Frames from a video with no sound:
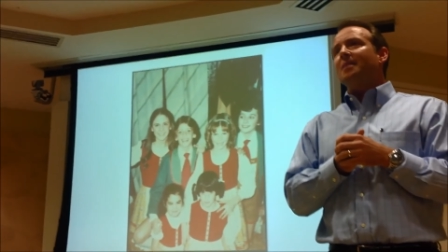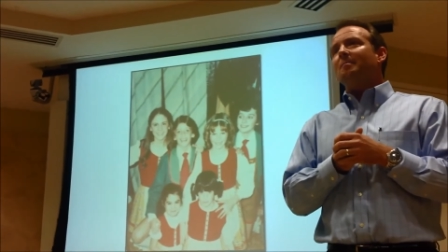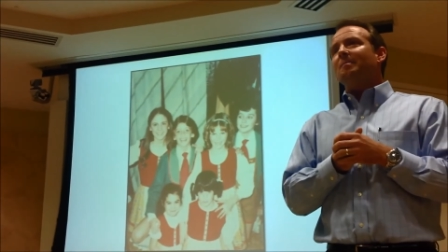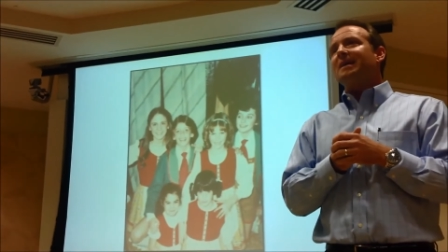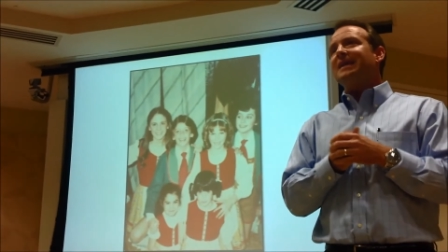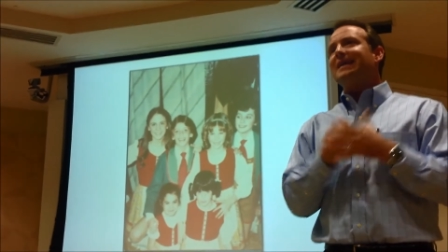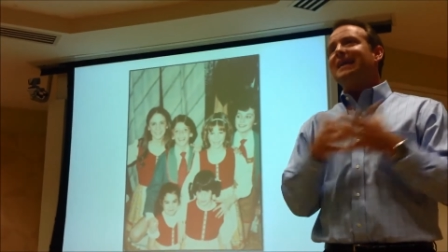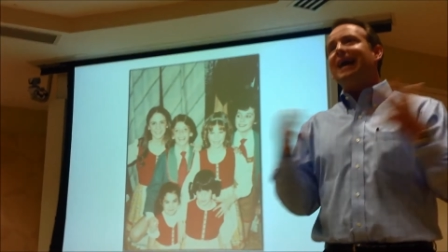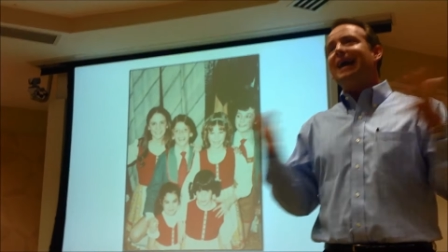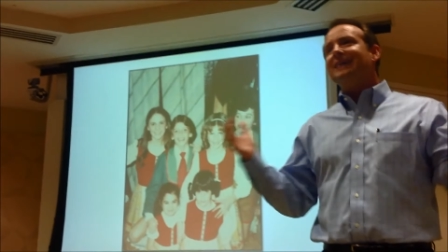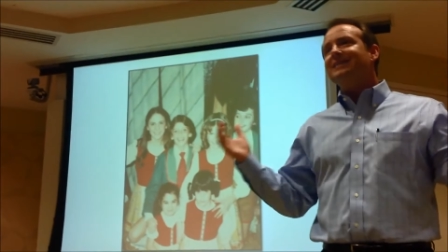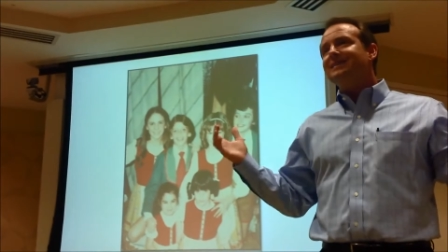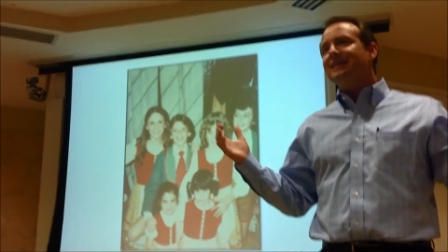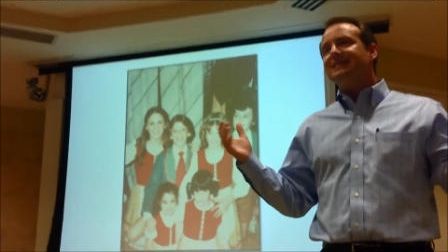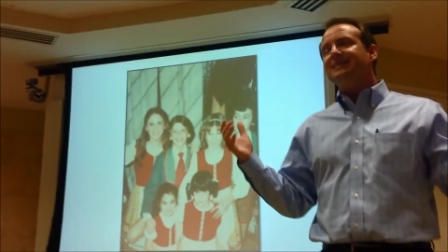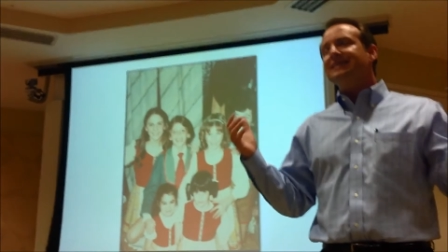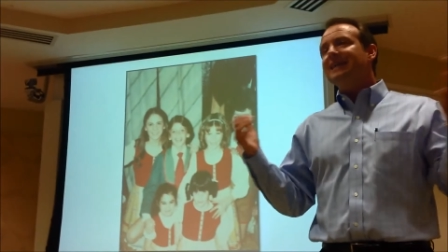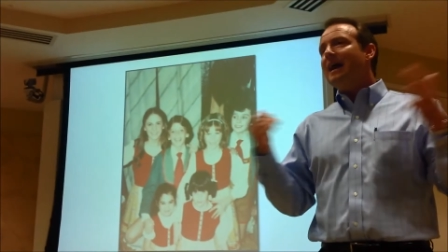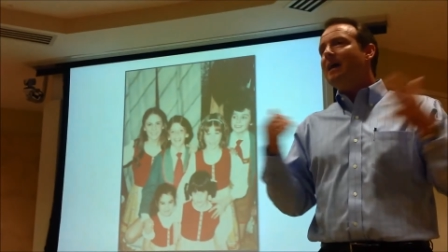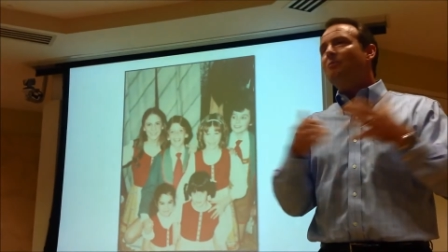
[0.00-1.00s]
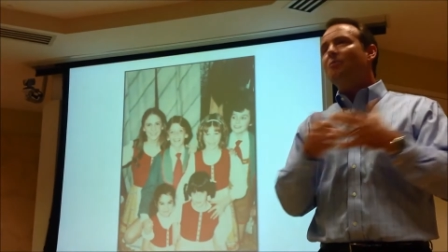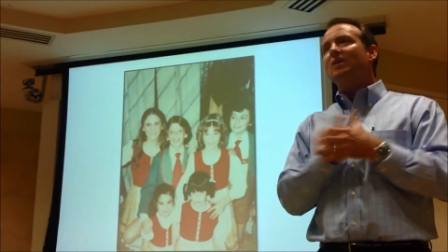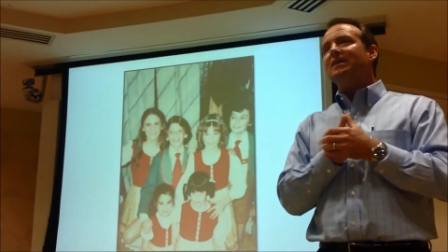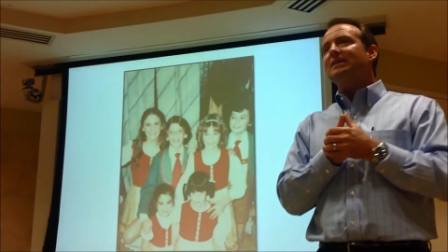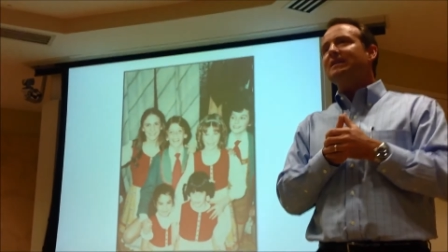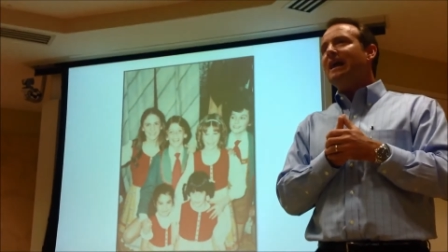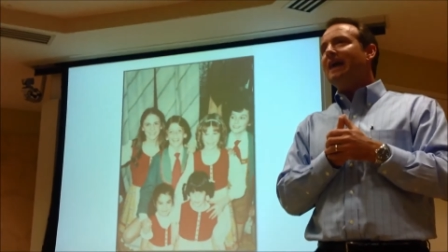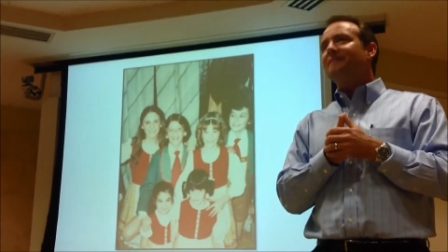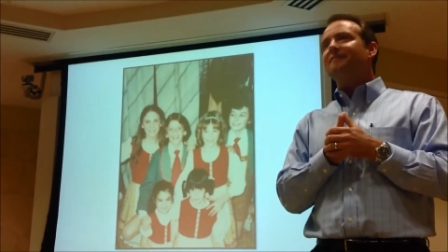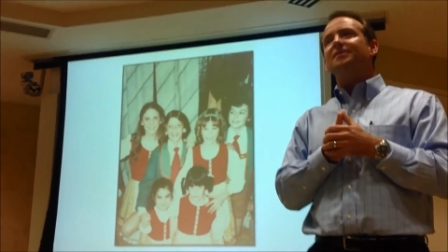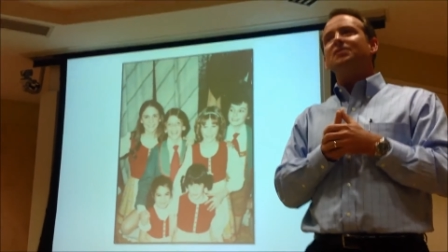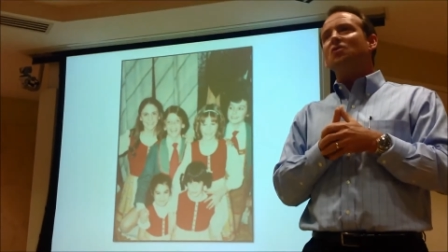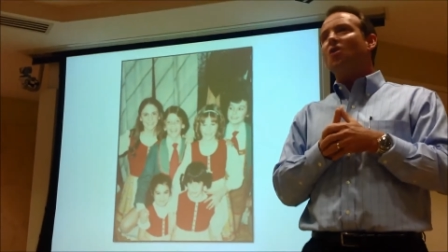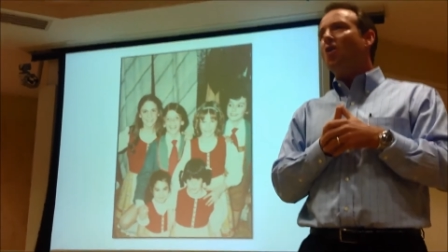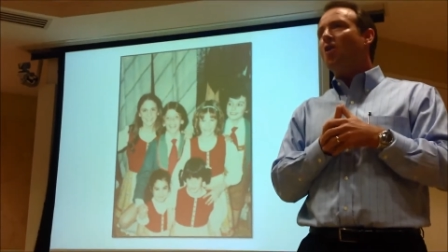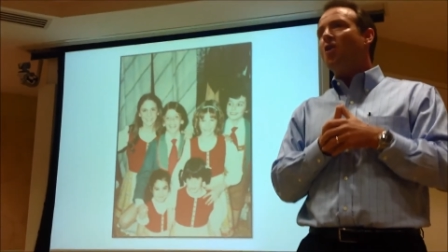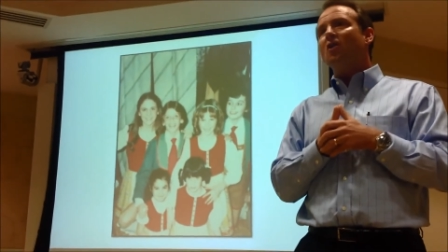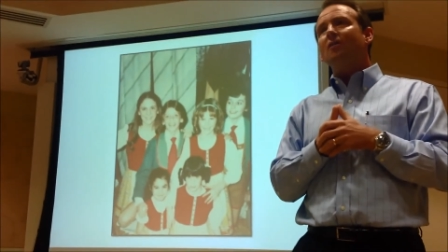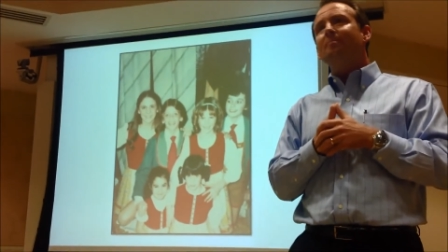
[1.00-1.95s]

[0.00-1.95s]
but gosh, that's not what life is all